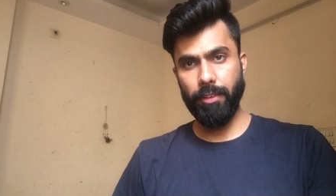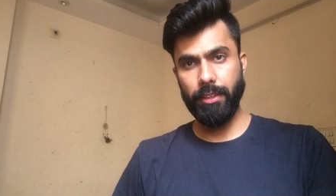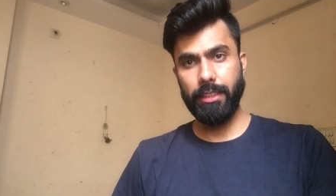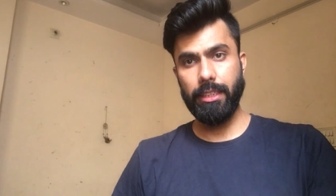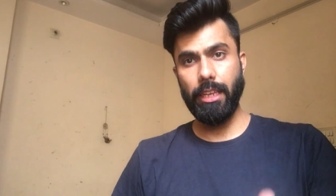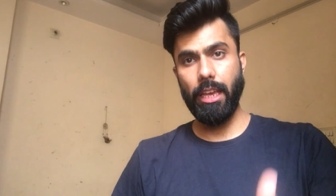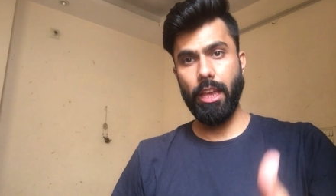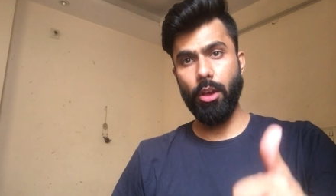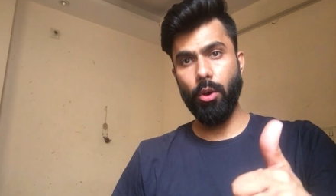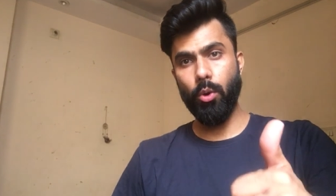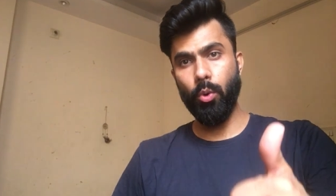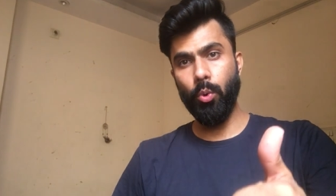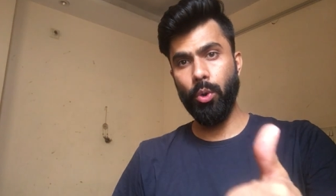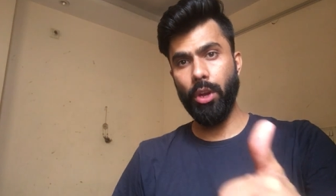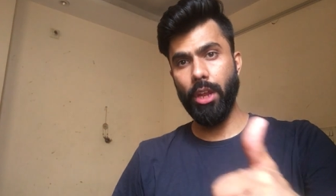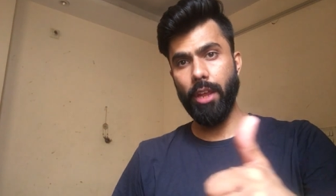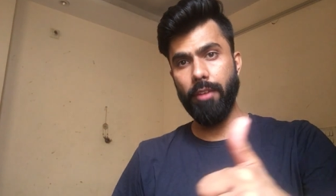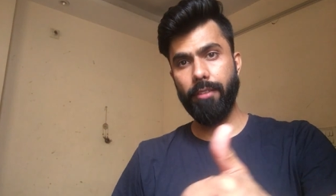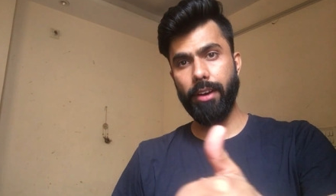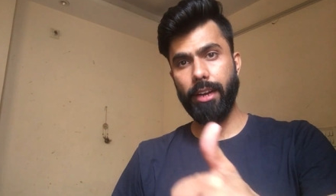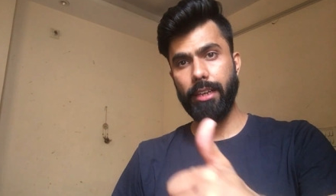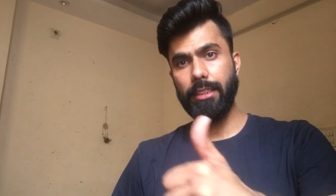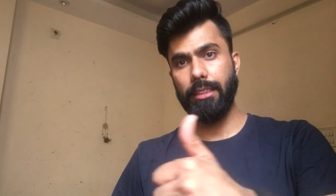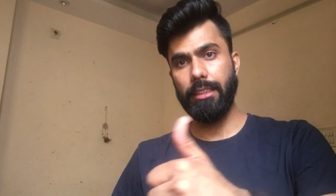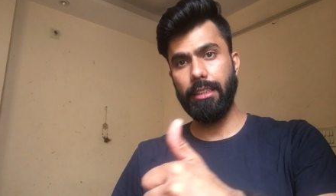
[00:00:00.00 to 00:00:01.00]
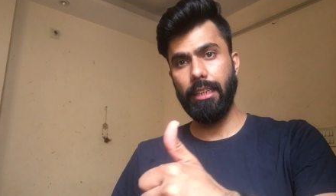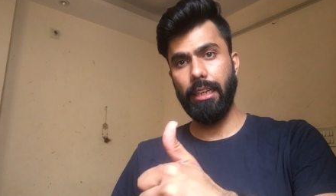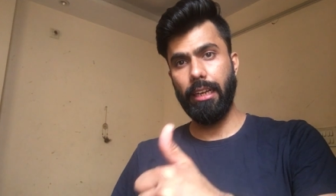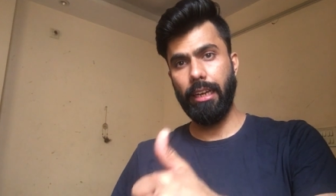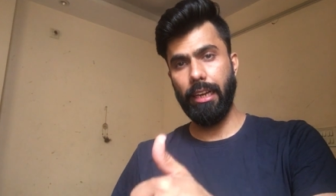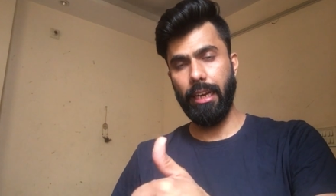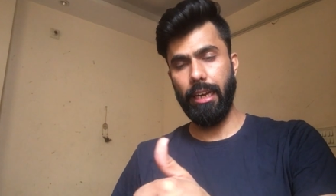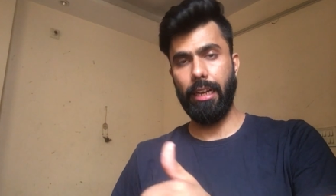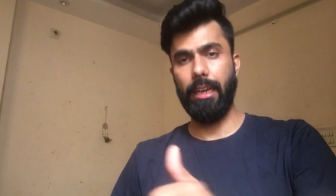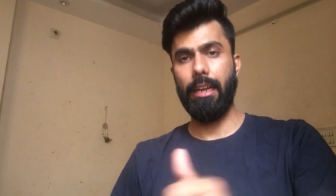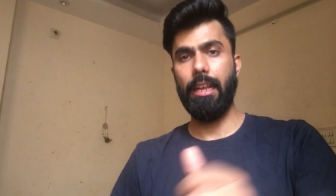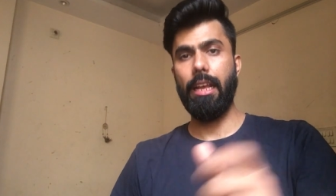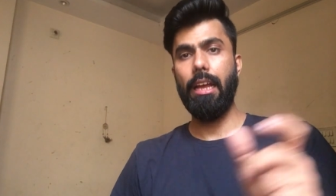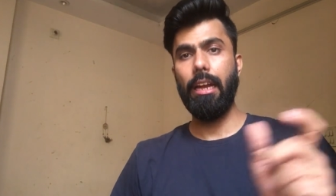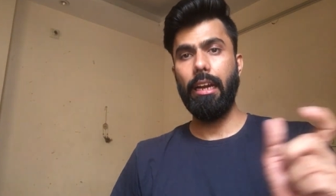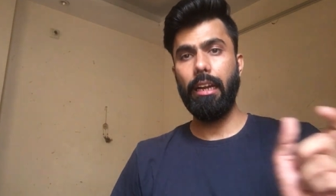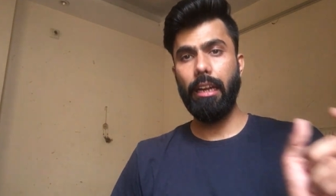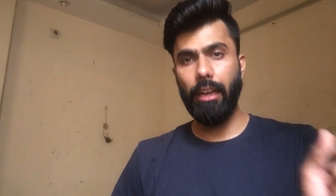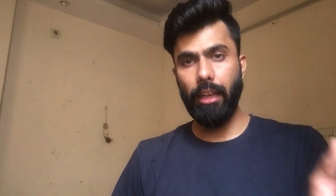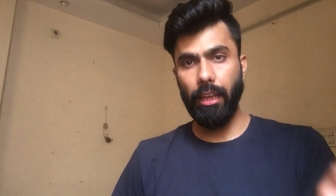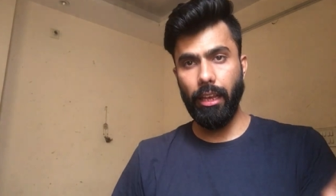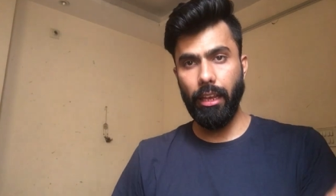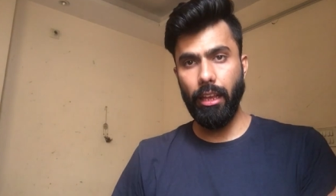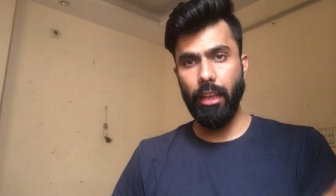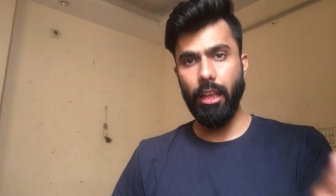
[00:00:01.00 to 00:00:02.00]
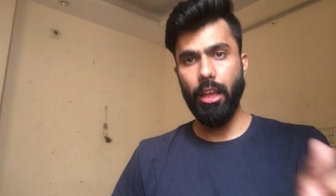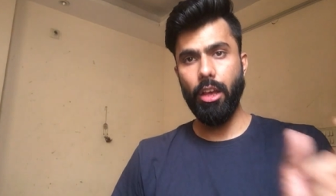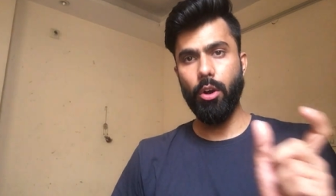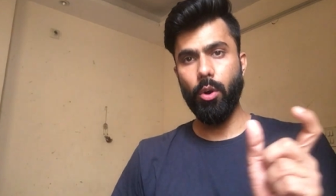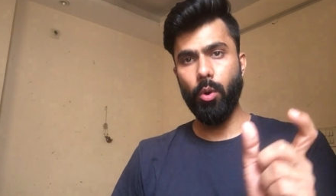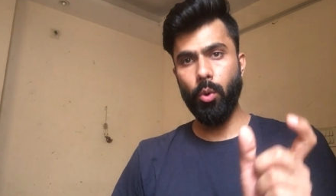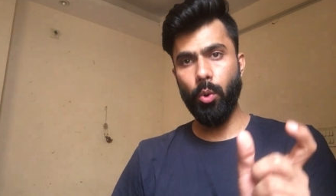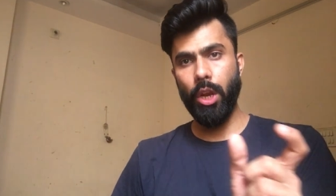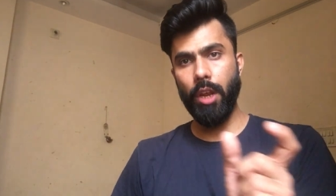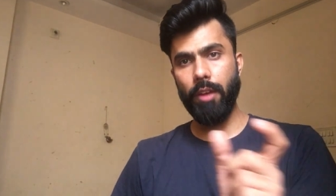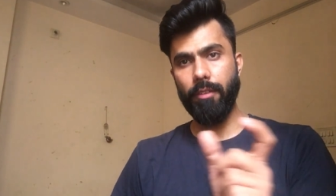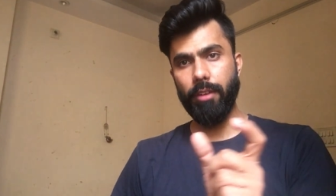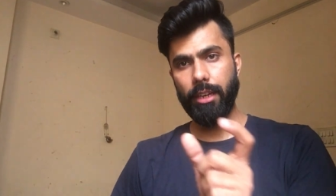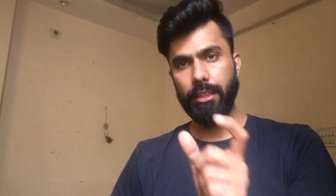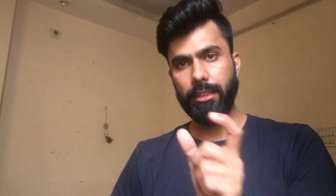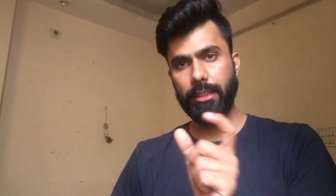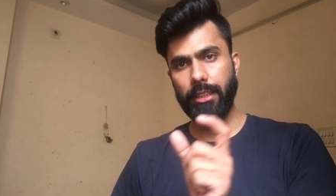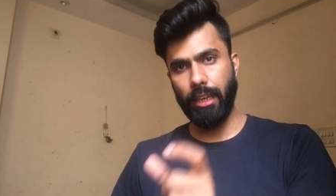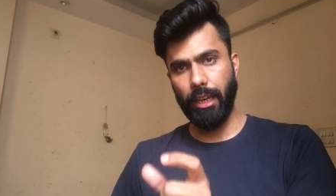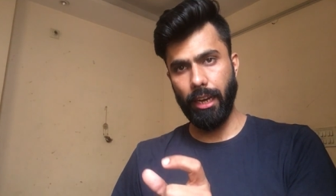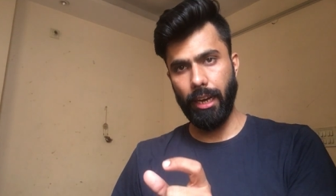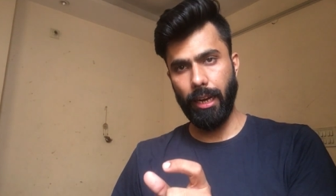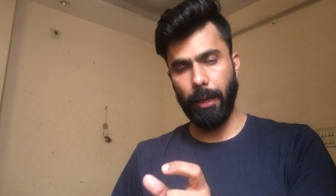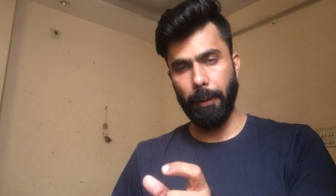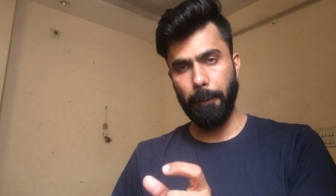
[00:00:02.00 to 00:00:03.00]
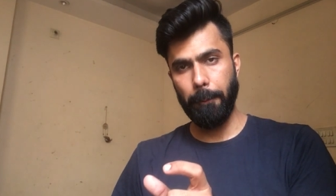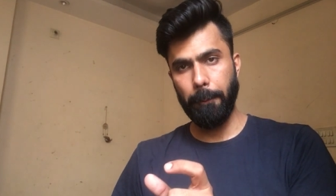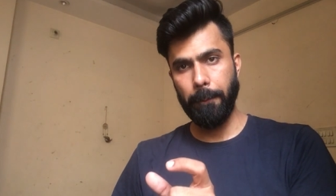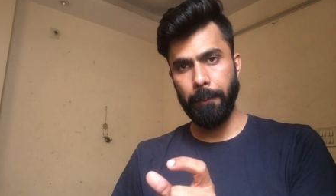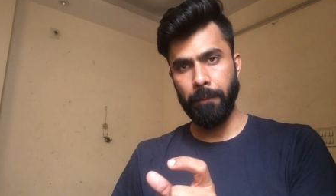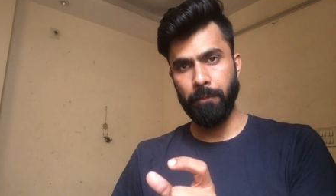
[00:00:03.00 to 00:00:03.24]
we say Universität. Die Universität.